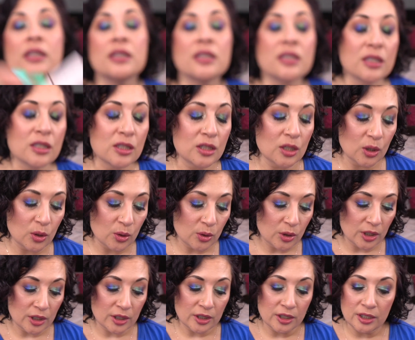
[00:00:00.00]
It's so
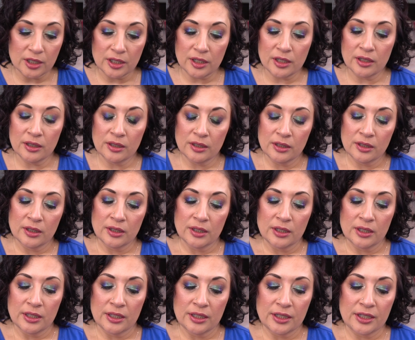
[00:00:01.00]
good.
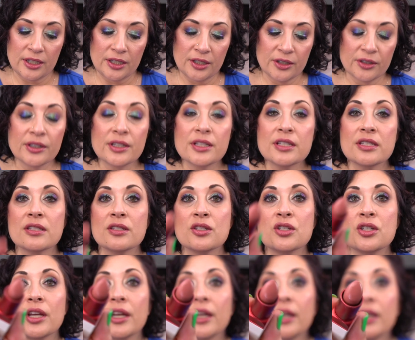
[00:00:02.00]
Here is the
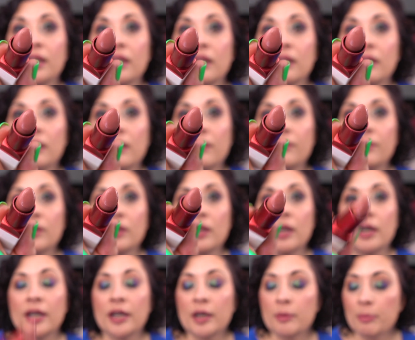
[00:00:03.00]
shade Level
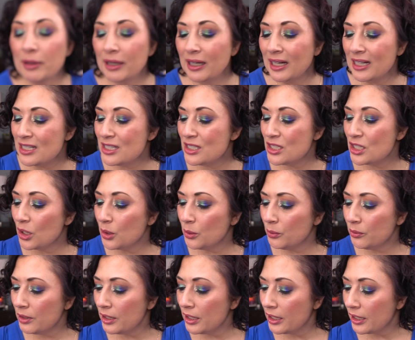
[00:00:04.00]
Up, and I
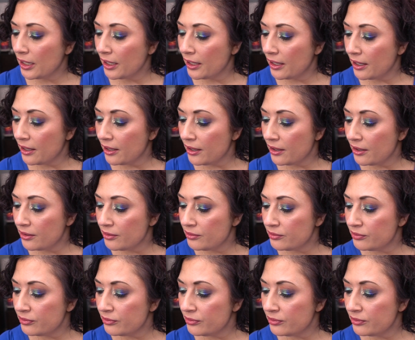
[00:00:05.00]
don't think I
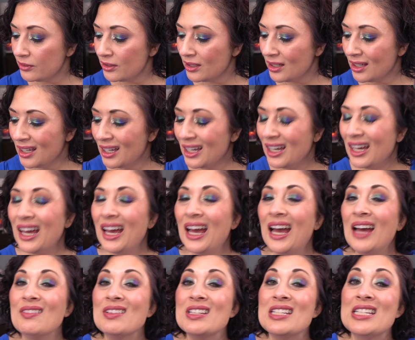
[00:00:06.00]
have, I
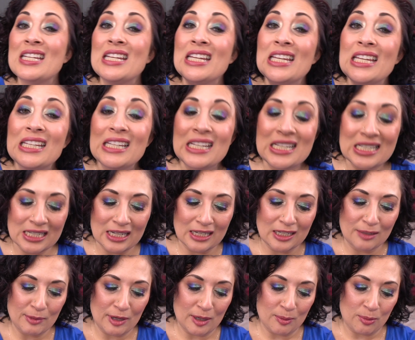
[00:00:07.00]
have a teeny tiny
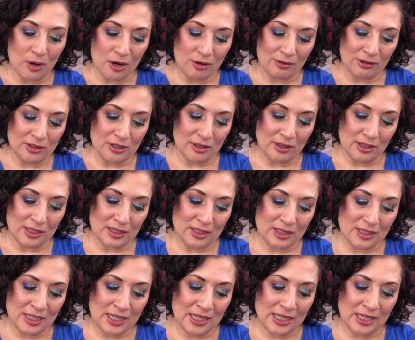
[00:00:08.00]
amount of progress on this.
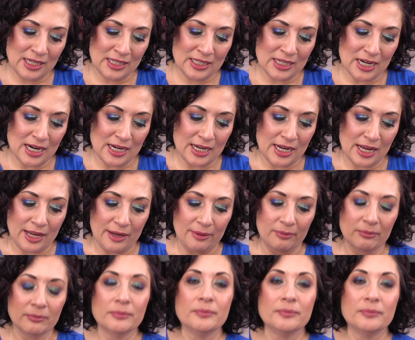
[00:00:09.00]
Teeny tiny.